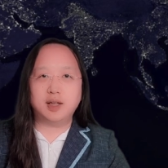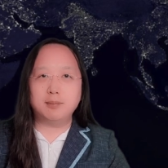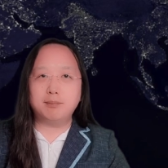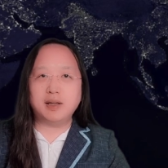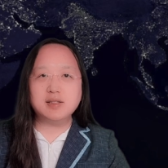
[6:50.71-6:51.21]

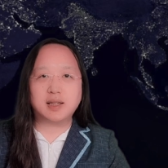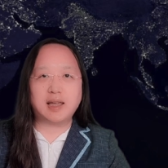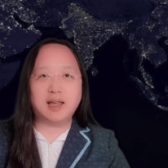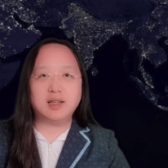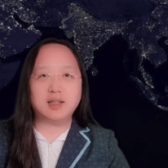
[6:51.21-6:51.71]
and basic
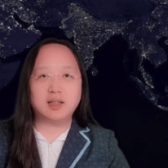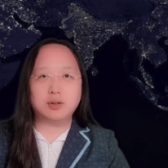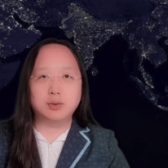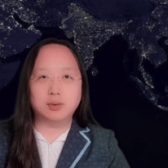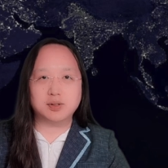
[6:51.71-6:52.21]
editing
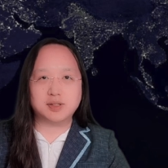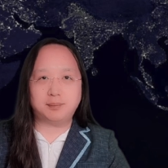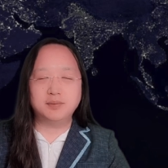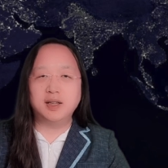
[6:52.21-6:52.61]
tools